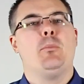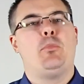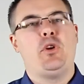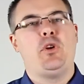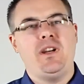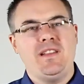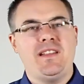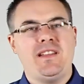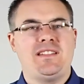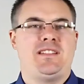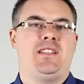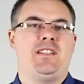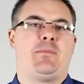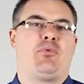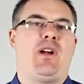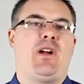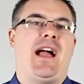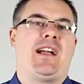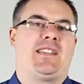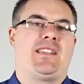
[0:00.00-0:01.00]
Putting this into
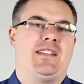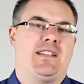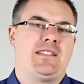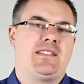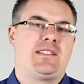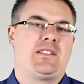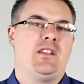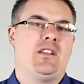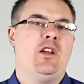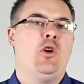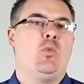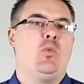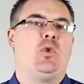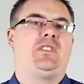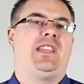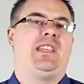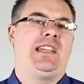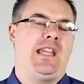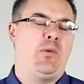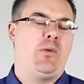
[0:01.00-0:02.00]
practice, we'll
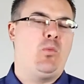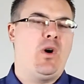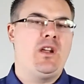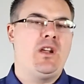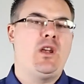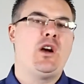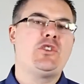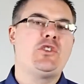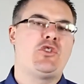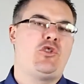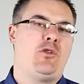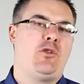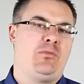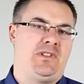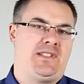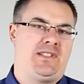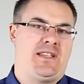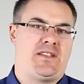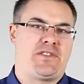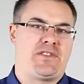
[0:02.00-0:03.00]
take a 100 ohm
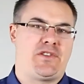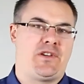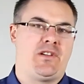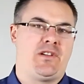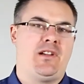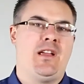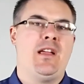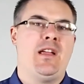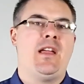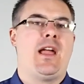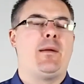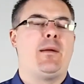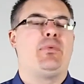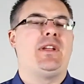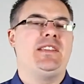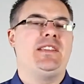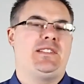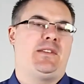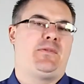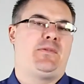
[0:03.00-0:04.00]
resistor and
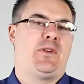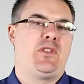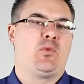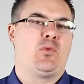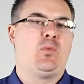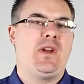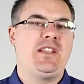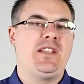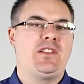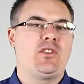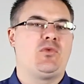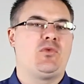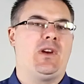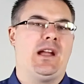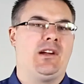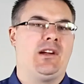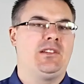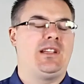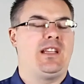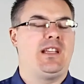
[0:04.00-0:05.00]
place it from the ring to
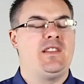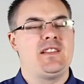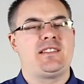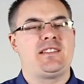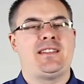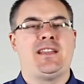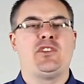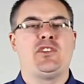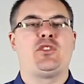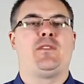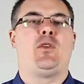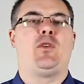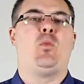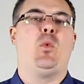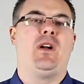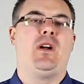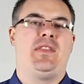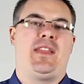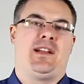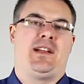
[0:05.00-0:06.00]
ground in the center of a
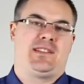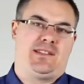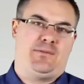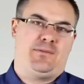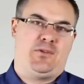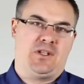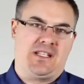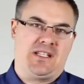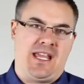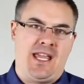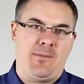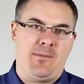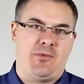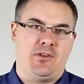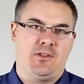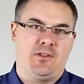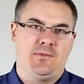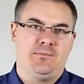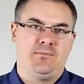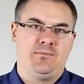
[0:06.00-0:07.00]
1,000 foot
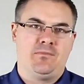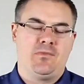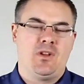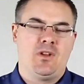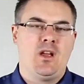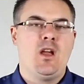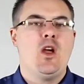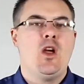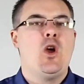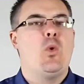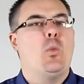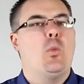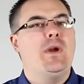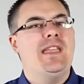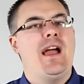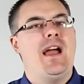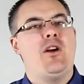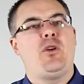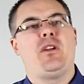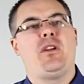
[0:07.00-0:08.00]
cable. We
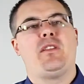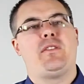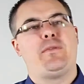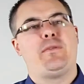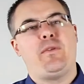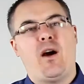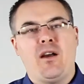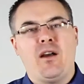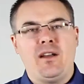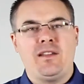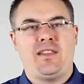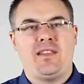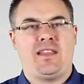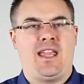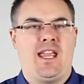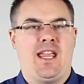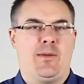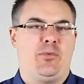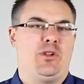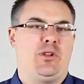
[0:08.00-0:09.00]
now go to the far end of the
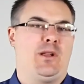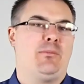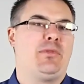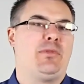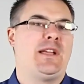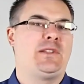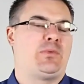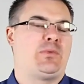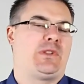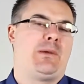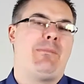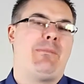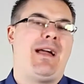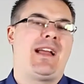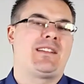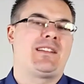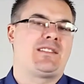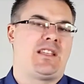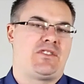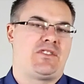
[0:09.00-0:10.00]
cable and place what the
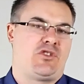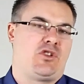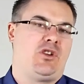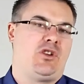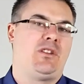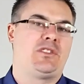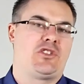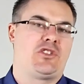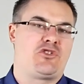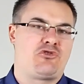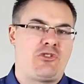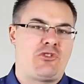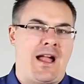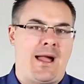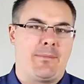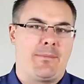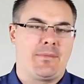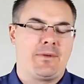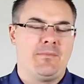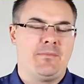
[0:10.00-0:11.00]
MaxTester calls a
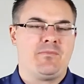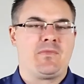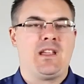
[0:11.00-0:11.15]
strap.